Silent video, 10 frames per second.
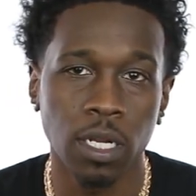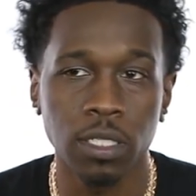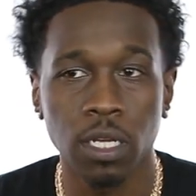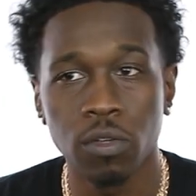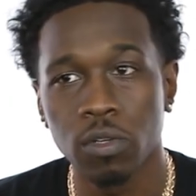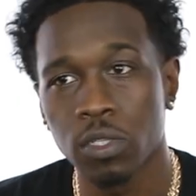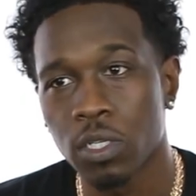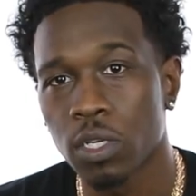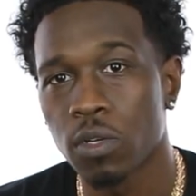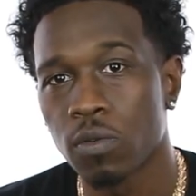That's how you can
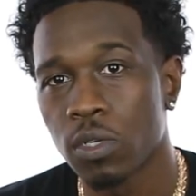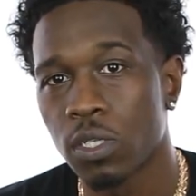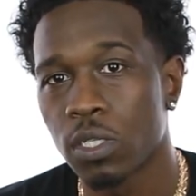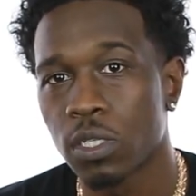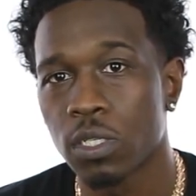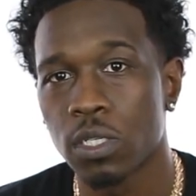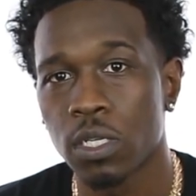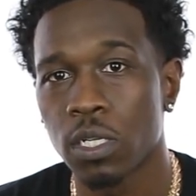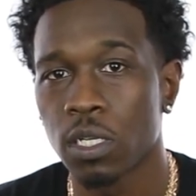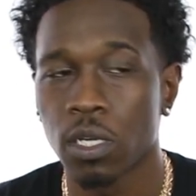tell when it's just a
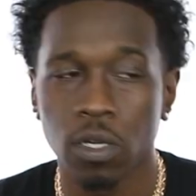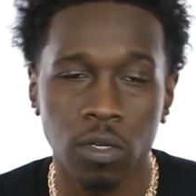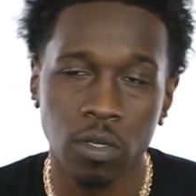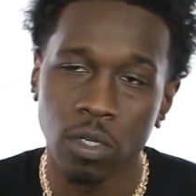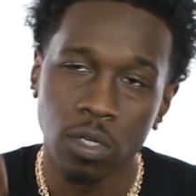dealio.